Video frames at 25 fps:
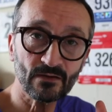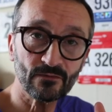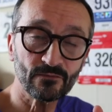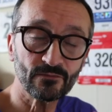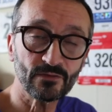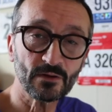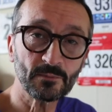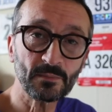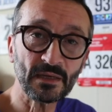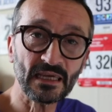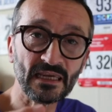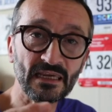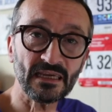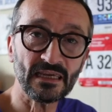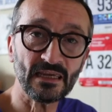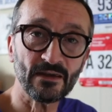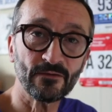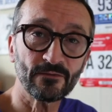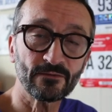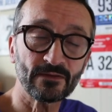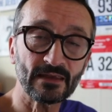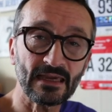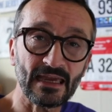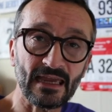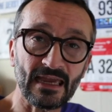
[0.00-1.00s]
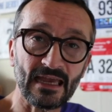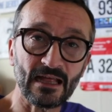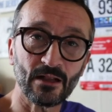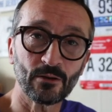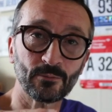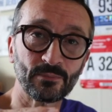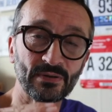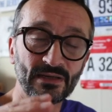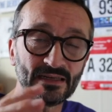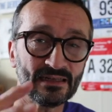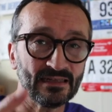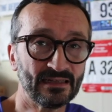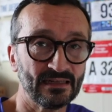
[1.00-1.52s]
for me, if they're
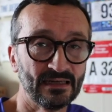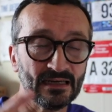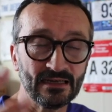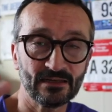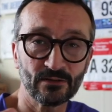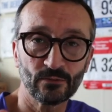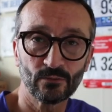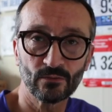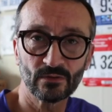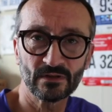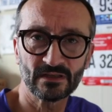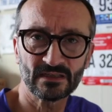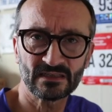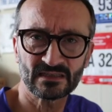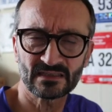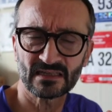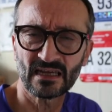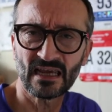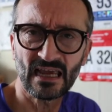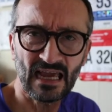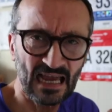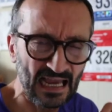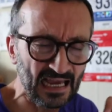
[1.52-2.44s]
helping, and all this